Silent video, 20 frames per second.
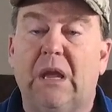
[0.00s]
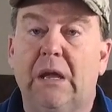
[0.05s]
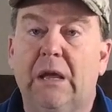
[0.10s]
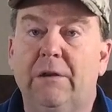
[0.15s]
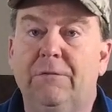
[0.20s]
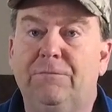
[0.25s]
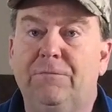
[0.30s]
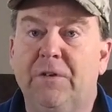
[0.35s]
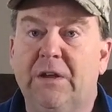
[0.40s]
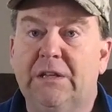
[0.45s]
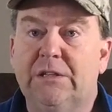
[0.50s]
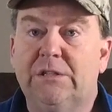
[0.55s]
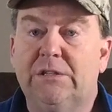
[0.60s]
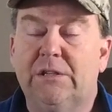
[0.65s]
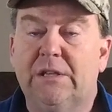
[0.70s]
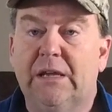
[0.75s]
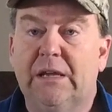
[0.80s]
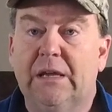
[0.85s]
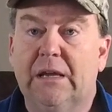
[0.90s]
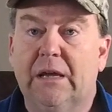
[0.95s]
it
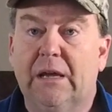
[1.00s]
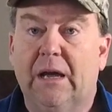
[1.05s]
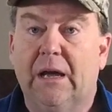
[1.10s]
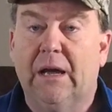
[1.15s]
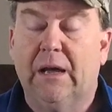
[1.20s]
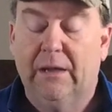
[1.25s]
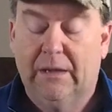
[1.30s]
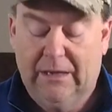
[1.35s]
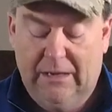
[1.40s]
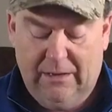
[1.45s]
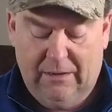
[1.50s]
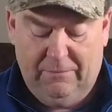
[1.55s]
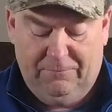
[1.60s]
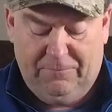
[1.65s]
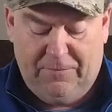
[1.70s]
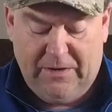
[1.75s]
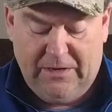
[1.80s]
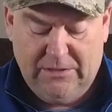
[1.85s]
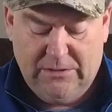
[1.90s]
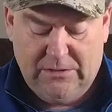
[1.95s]
feeds the uh, it, it,
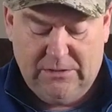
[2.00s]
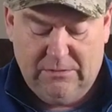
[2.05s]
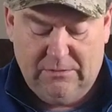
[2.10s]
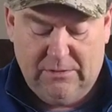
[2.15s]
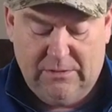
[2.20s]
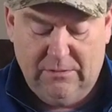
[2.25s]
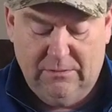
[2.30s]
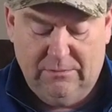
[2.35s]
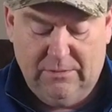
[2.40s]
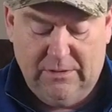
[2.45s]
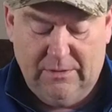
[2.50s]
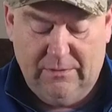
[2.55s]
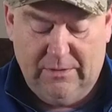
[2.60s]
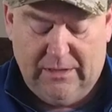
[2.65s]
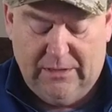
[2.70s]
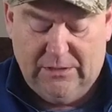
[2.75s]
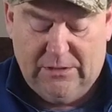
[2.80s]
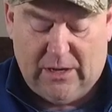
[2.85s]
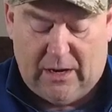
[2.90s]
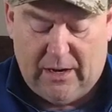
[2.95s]
feeds
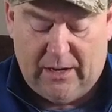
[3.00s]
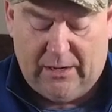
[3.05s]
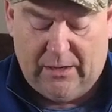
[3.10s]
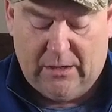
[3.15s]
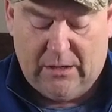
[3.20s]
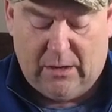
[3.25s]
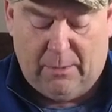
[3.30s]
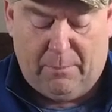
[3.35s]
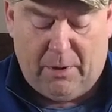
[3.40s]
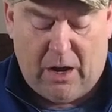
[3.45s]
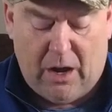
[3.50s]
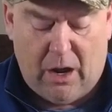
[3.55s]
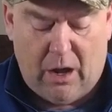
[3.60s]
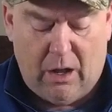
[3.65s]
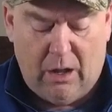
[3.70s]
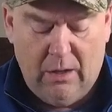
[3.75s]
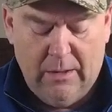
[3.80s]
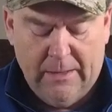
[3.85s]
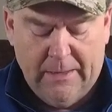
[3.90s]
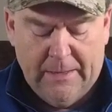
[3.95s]
the entire
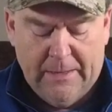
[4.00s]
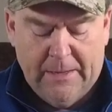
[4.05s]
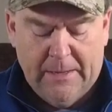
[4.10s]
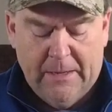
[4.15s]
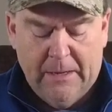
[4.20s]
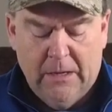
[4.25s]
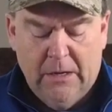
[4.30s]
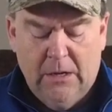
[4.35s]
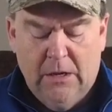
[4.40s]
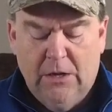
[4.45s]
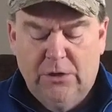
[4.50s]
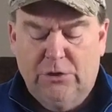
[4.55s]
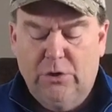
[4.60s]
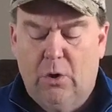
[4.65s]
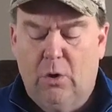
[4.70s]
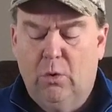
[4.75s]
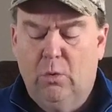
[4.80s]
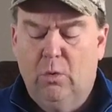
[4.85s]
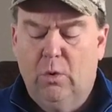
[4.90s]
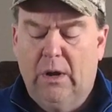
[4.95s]
cabal.
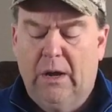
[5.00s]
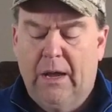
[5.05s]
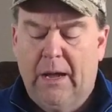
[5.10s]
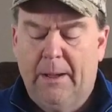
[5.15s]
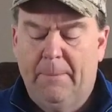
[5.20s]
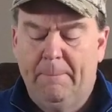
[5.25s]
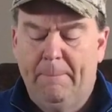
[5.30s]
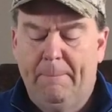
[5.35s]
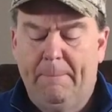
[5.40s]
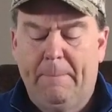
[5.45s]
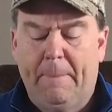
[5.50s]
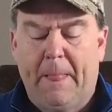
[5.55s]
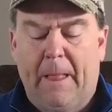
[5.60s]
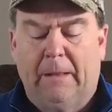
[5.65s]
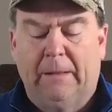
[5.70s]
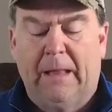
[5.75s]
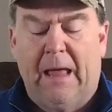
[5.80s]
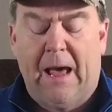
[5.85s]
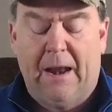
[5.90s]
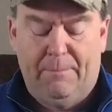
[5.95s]
So um,
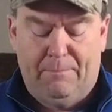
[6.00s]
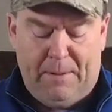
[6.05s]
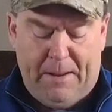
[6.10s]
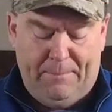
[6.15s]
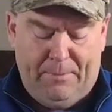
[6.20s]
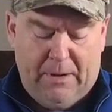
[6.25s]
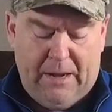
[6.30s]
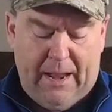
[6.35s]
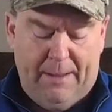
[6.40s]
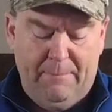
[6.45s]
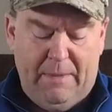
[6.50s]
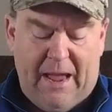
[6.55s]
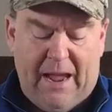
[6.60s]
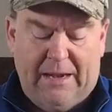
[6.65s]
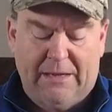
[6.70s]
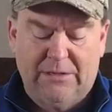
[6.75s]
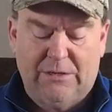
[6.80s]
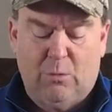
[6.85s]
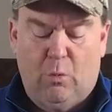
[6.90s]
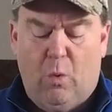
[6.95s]
a lot of people came
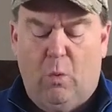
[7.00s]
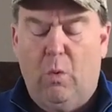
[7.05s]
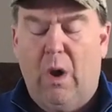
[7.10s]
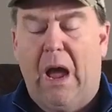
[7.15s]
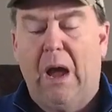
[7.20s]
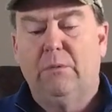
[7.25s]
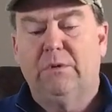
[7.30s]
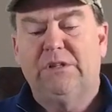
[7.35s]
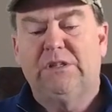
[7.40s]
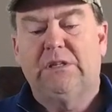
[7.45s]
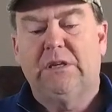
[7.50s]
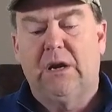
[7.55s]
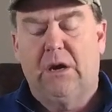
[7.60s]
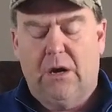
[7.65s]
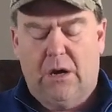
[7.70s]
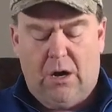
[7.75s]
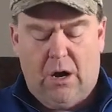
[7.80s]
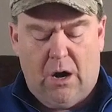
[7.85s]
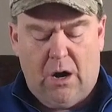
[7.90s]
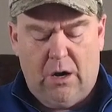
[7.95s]
back and said, well, why would
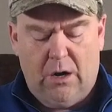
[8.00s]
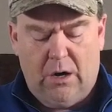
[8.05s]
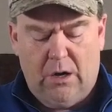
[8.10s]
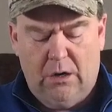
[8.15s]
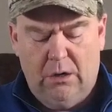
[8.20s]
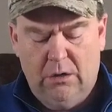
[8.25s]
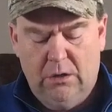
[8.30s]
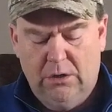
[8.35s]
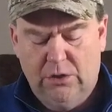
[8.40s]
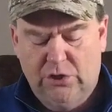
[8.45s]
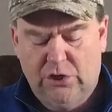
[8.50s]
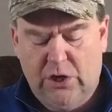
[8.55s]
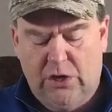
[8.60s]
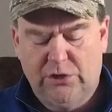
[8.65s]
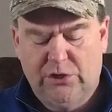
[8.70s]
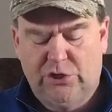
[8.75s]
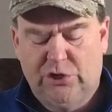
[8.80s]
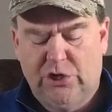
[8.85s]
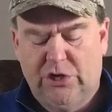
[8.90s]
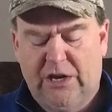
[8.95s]
Sarah Carter,
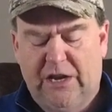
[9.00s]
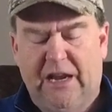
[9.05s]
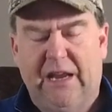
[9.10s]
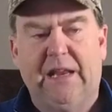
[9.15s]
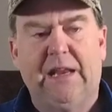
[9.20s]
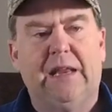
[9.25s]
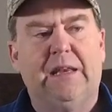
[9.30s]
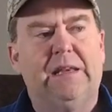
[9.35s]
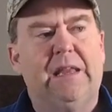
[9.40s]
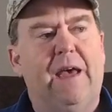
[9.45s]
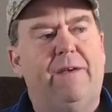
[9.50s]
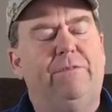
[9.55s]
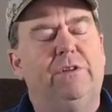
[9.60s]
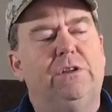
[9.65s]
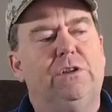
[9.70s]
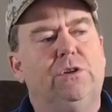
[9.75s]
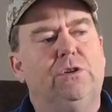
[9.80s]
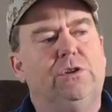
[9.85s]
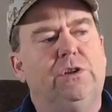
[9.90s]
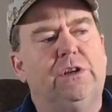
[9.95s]
Judge Jeanine, and
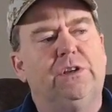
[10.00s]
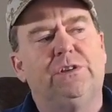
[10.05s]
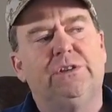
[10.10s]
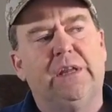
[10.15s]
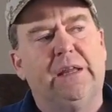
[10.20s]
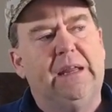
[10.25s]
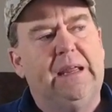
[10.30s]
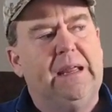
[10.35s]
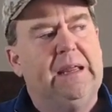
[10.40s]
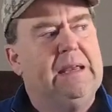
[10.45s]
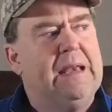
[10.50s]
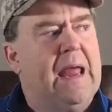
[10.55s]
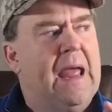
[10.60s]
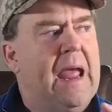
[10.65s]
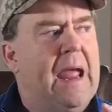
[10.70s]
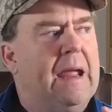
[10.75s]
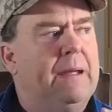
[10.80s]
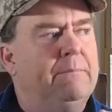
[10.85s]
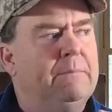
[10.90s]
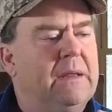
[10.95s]
Devin Nunes that he
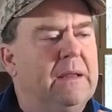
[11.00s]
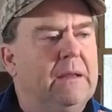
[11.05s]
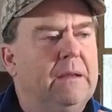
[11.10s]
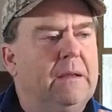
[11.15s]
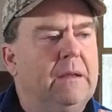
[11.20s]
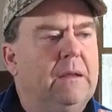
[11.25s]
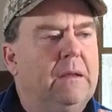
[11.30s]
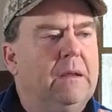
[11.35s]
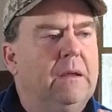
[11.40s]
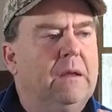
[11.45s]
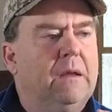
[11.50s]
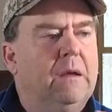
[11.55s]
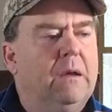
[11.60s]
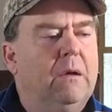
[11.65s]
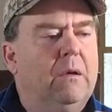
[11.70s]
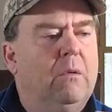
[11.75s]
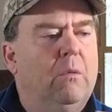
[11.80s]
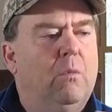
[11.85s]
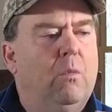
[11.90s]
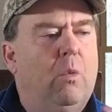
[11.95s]
named,
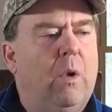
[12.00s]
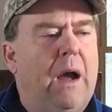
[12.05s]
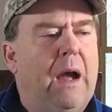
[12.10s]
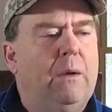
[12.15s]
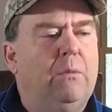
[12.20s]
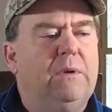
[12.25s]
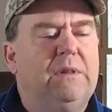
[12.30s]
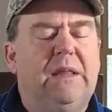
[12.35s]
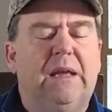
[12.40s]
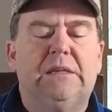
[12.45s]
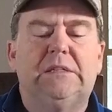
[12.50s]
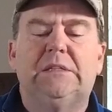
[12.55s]
why would they